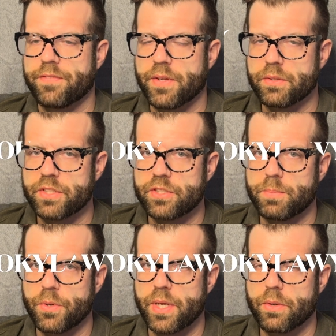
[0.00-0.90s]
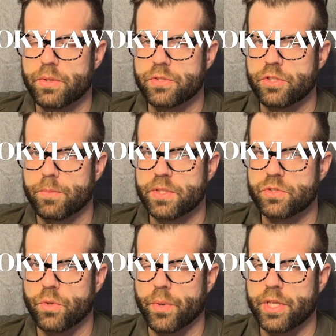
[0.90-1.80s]
there is a spooky or disturbing
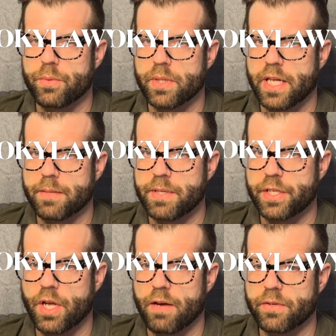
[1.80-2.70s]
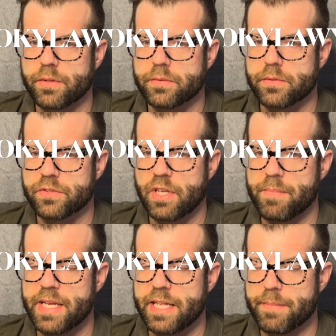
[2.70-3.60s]
story you would like me to cover,
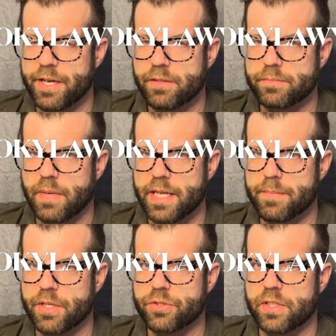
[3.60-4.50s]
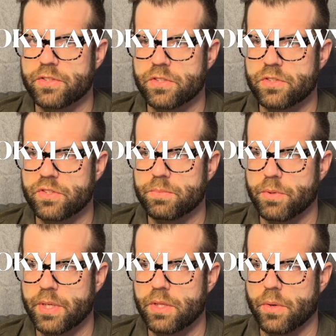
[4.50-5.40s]
send me an email. My email address is
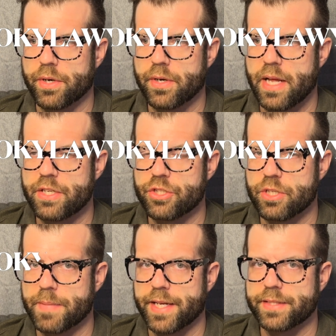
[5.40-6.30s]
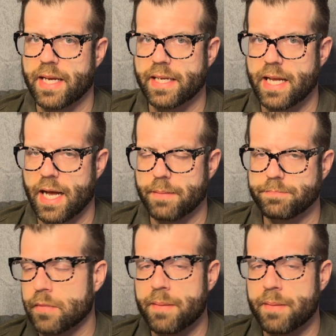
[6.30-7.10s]
thespookylawyer@gmail.com.